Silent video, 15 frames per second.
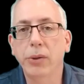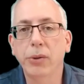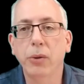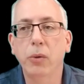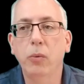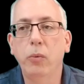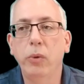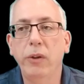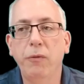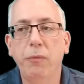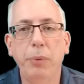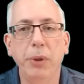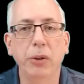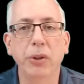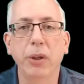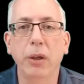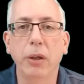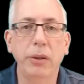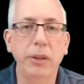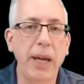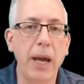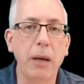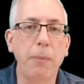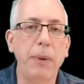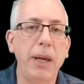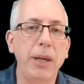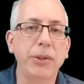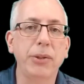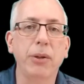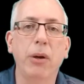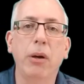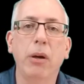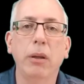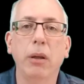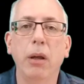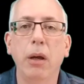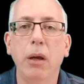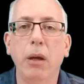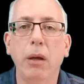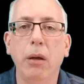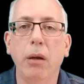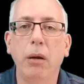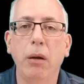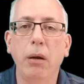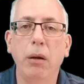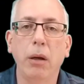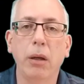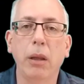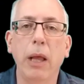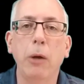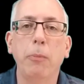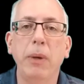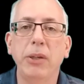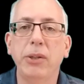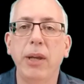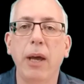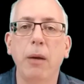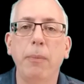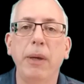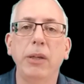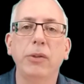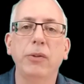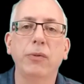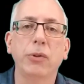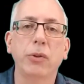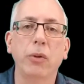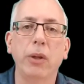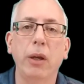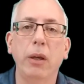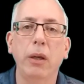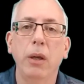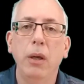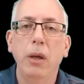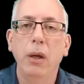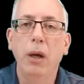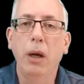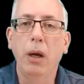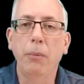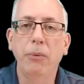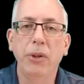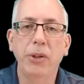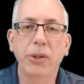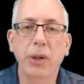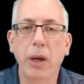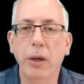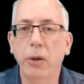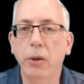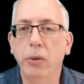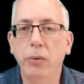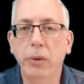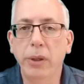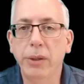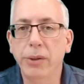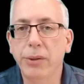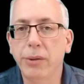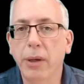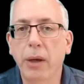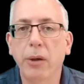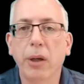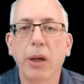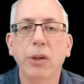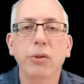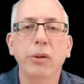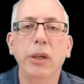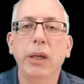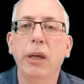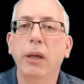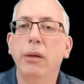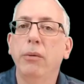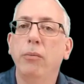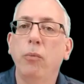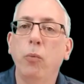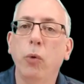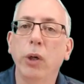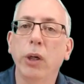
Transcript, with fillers: So we've built a database on uh, uh, a cloud-based database so that um, the designer who is out of country can